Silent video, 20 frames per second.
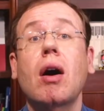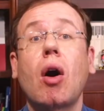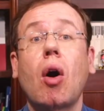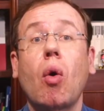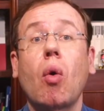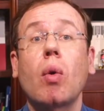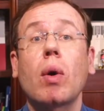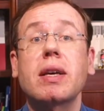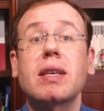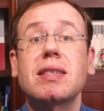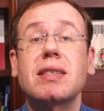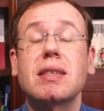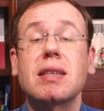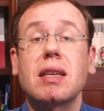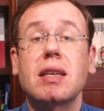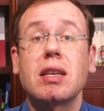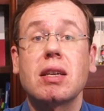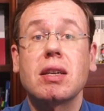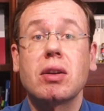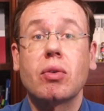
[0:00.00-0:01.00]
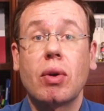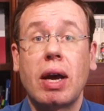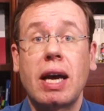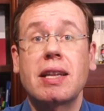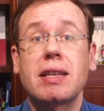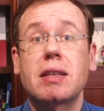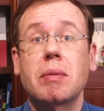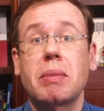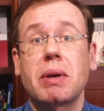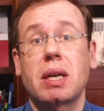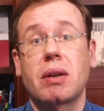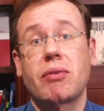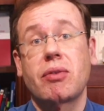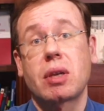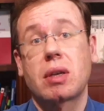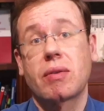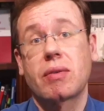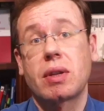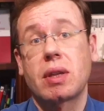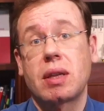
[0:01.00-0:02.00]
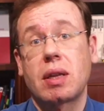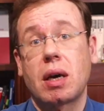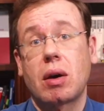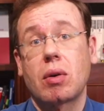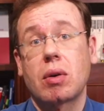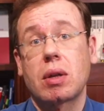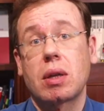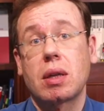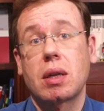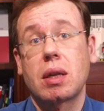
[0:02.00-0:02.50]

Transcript: Always grant the benefit of the doubt.